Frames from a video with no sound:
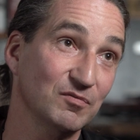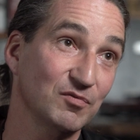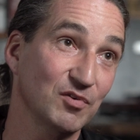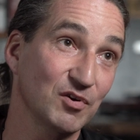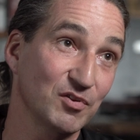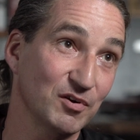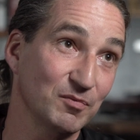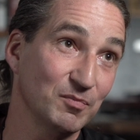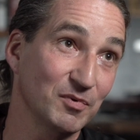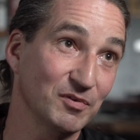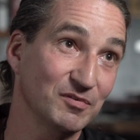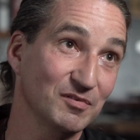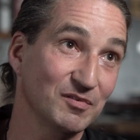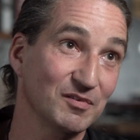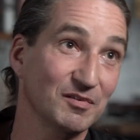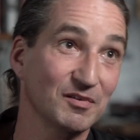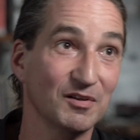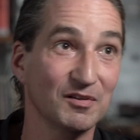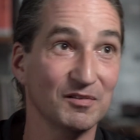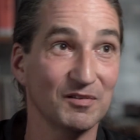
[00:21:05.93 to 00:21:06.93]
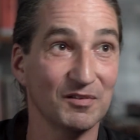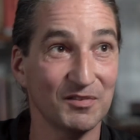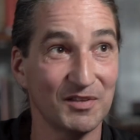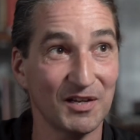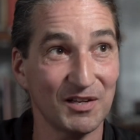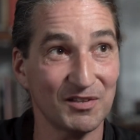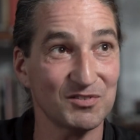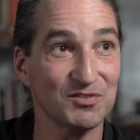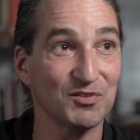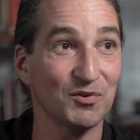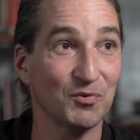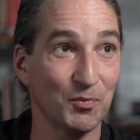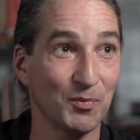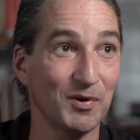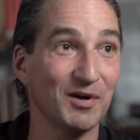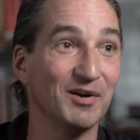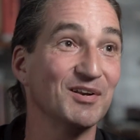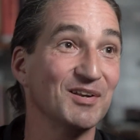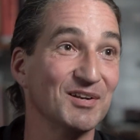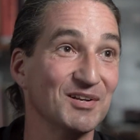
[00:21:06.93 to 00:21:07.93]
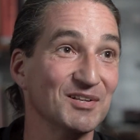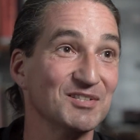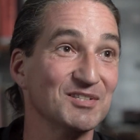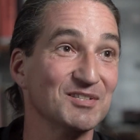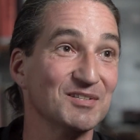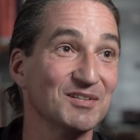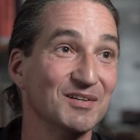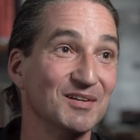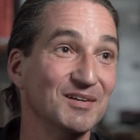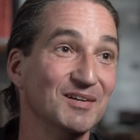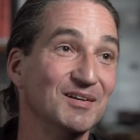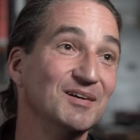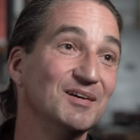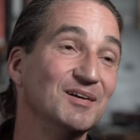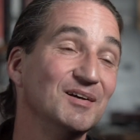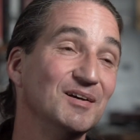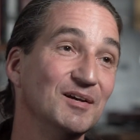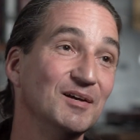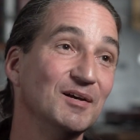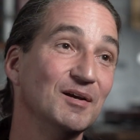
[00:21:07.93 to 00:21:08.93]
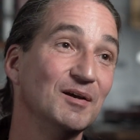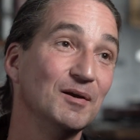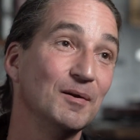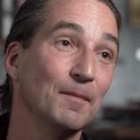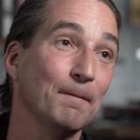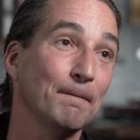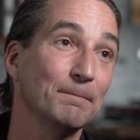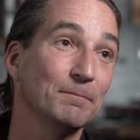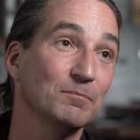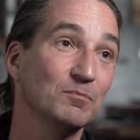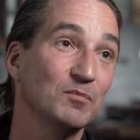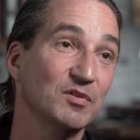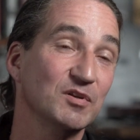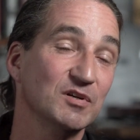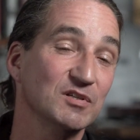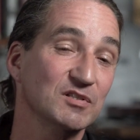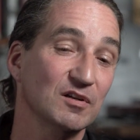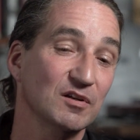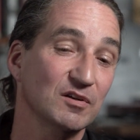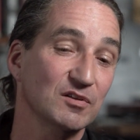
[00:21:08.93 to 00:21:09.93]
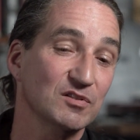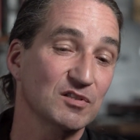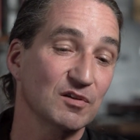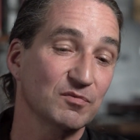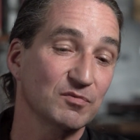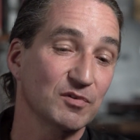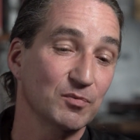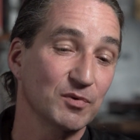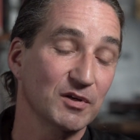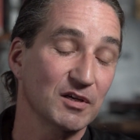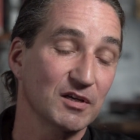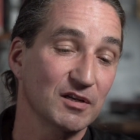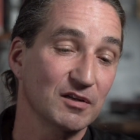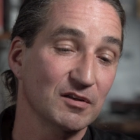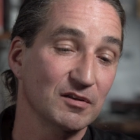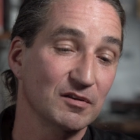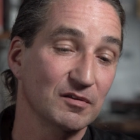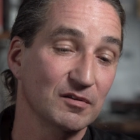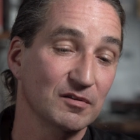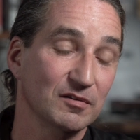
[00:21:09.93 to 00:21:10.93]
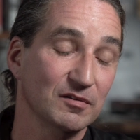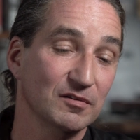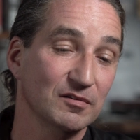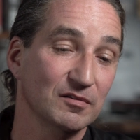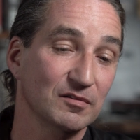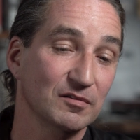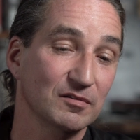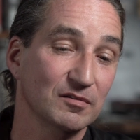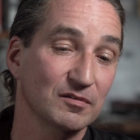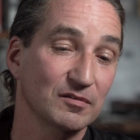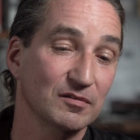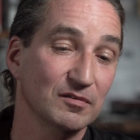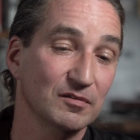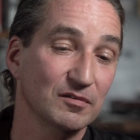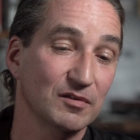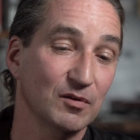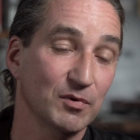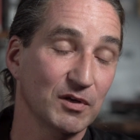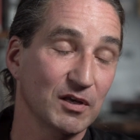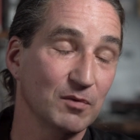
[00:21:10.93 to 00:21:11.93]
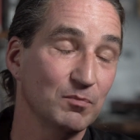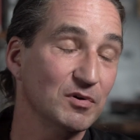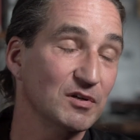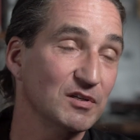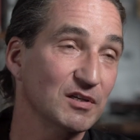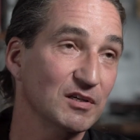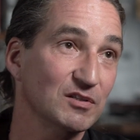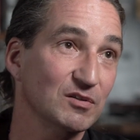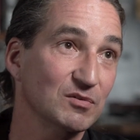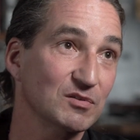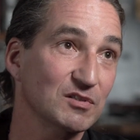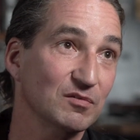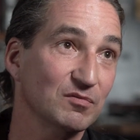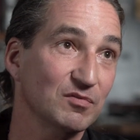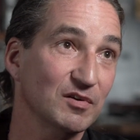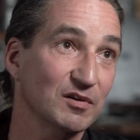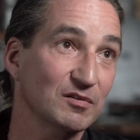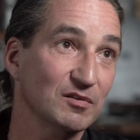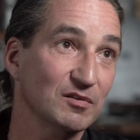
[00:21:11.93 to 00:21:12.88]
further. But that's sort of where it ends. But there's a lot of stuff that we can predict using.